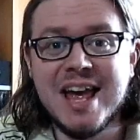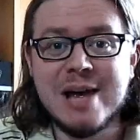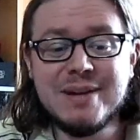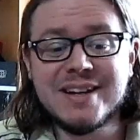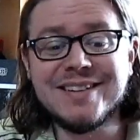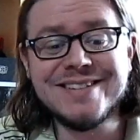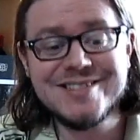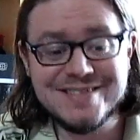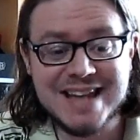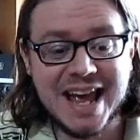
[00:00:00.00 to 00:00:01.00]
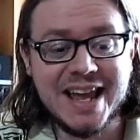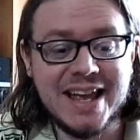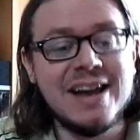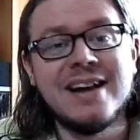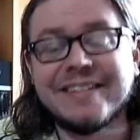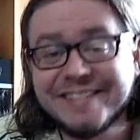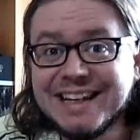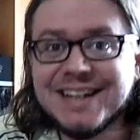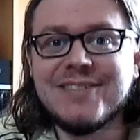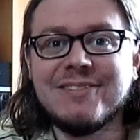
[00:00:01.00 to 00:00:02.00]
Because today,
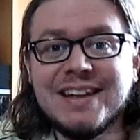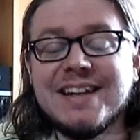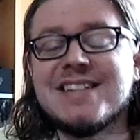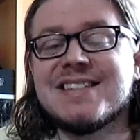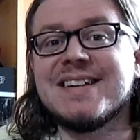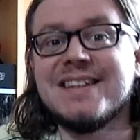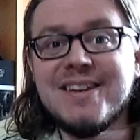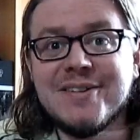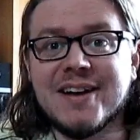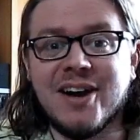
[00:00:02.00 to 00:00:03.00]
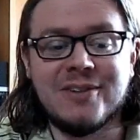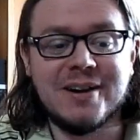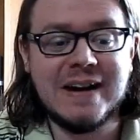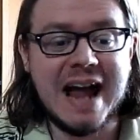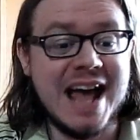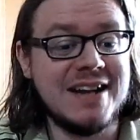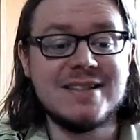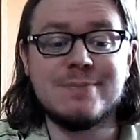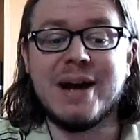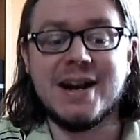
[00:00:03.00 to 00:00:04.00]
Wheein released a new cover and
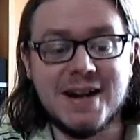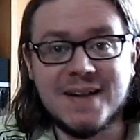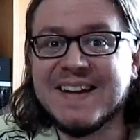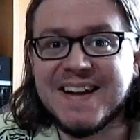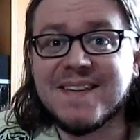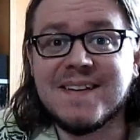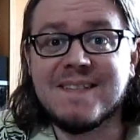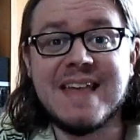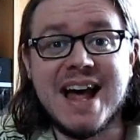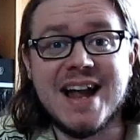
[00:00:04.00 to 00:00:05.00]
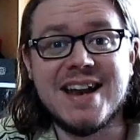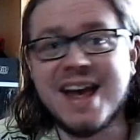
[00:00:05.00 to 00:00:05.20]
it's by none other than